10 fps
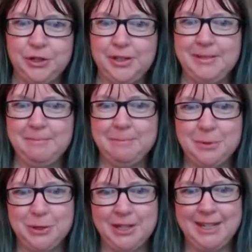Good
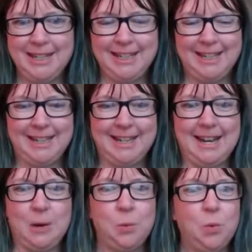morning.
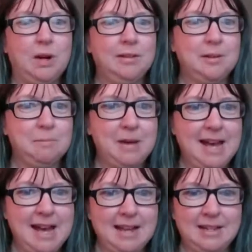Welcome
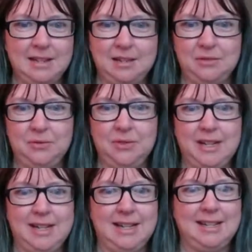back if
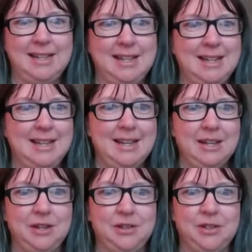
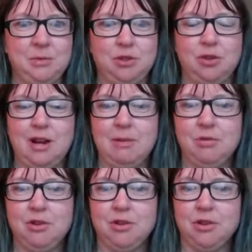you're a
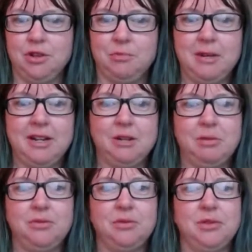subscriber or you've been here
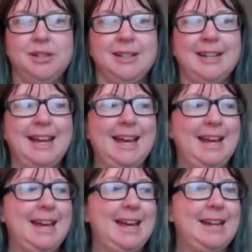before.
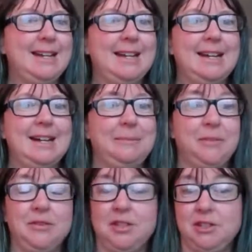And if
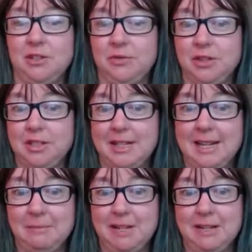this is your first
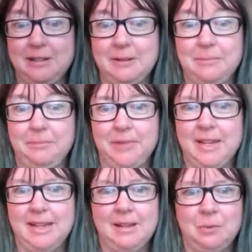time here,
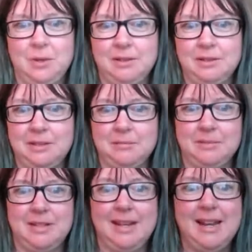
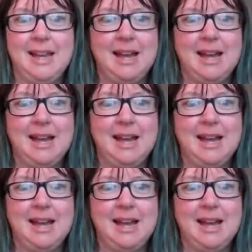welcome.